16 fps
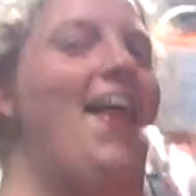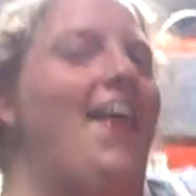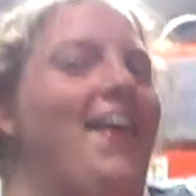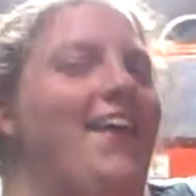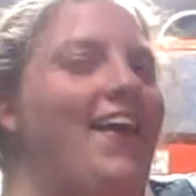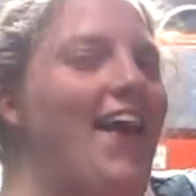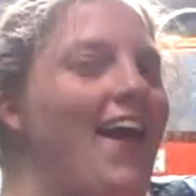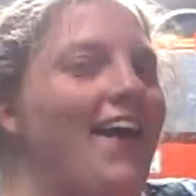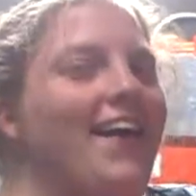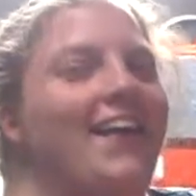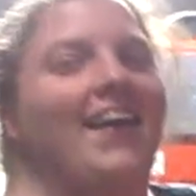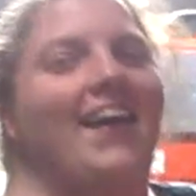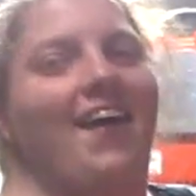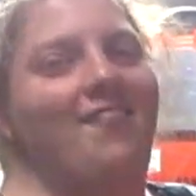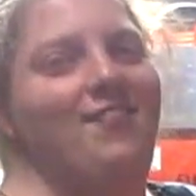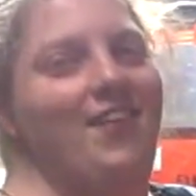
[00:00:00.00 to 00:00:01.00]
Okay, I
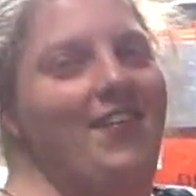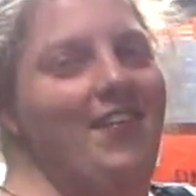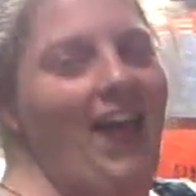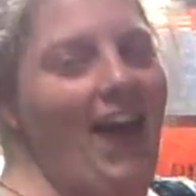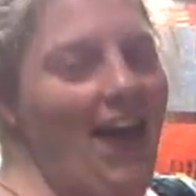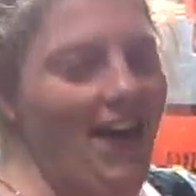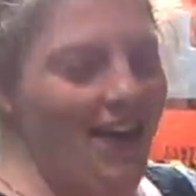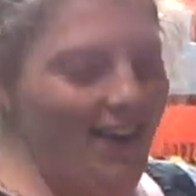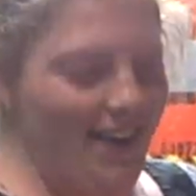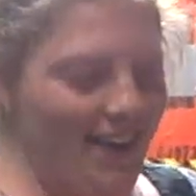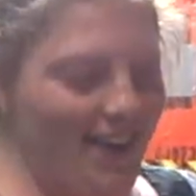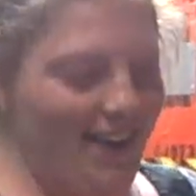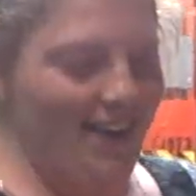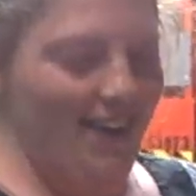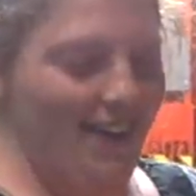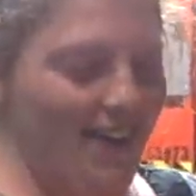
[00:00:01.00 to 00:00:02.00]
can help you with that.
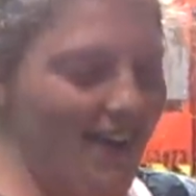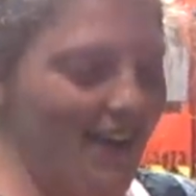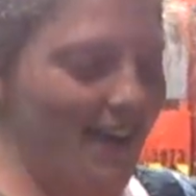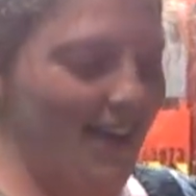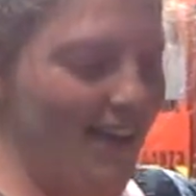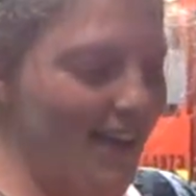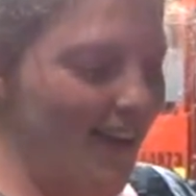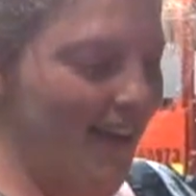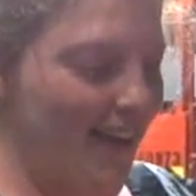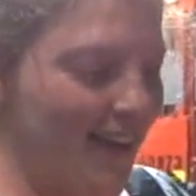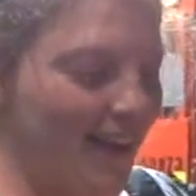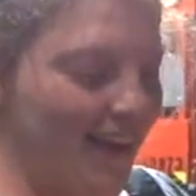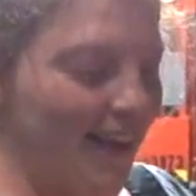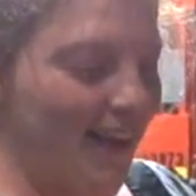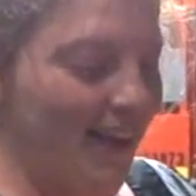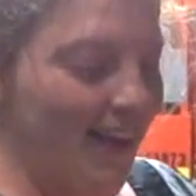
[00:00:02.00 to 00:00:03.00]
I'm surprised you can
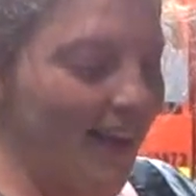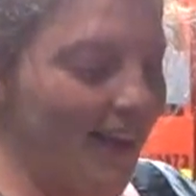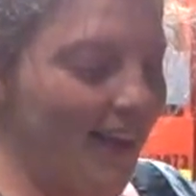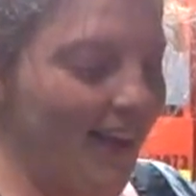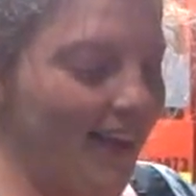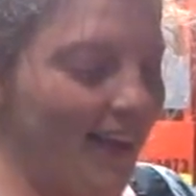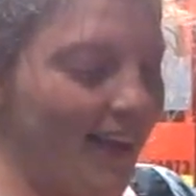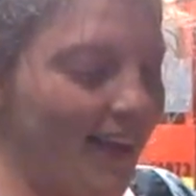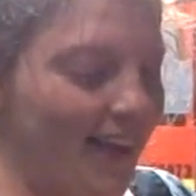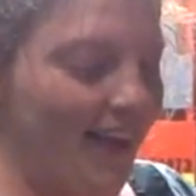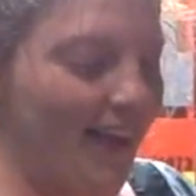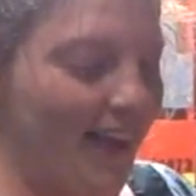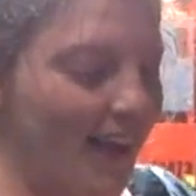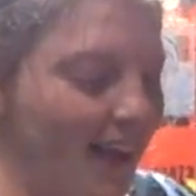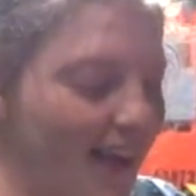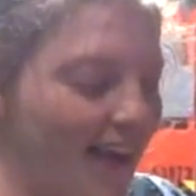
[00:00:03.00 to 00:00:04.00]
even hold a steady
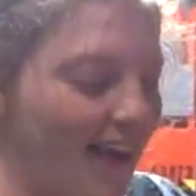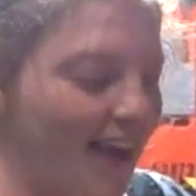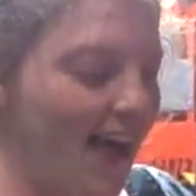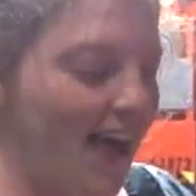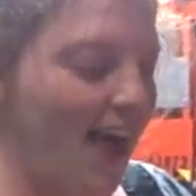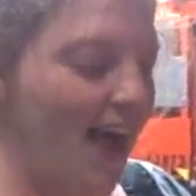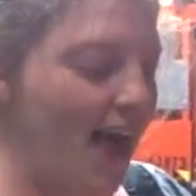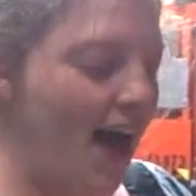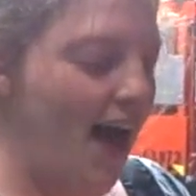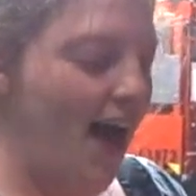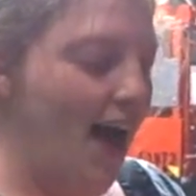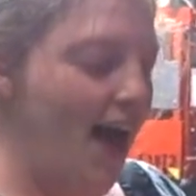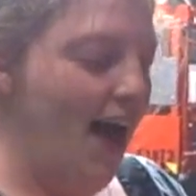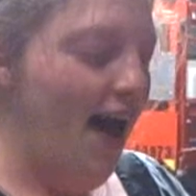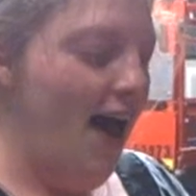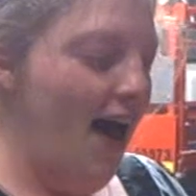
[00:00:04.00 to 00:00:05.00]
hand after what you've been
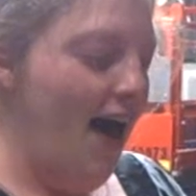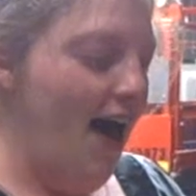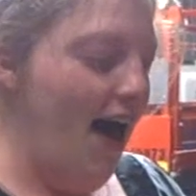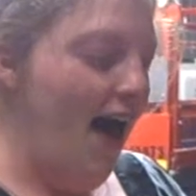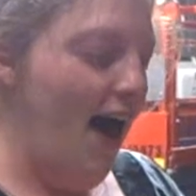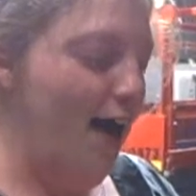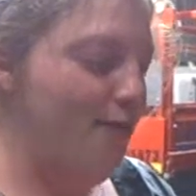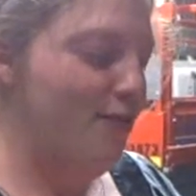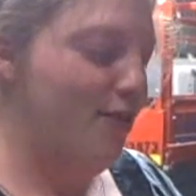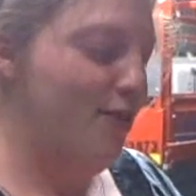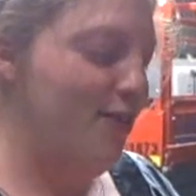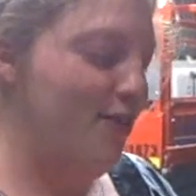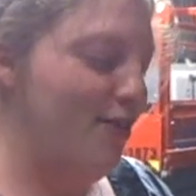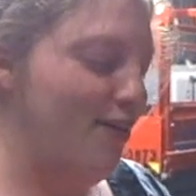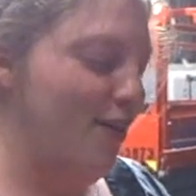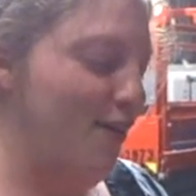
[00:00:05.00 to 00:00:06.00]
through today. I'm
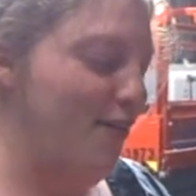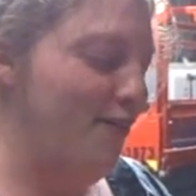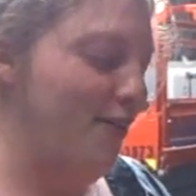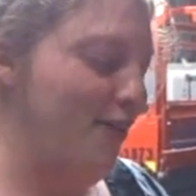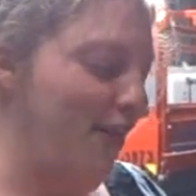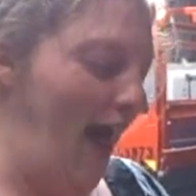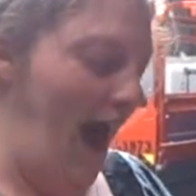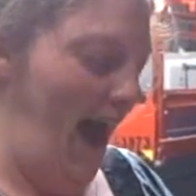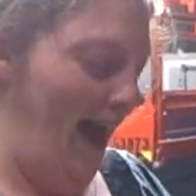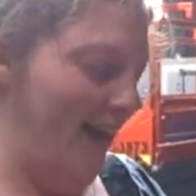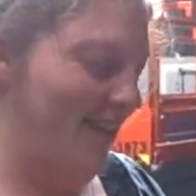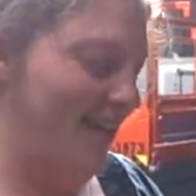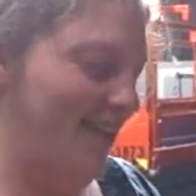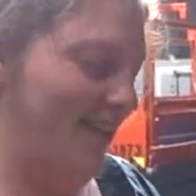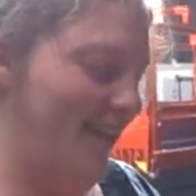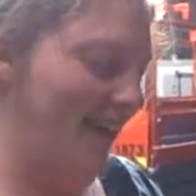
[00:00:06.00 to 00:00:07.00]
honestly. I'm so
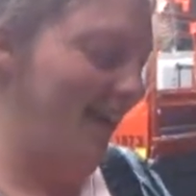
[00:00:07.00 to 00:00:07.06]
relaxed.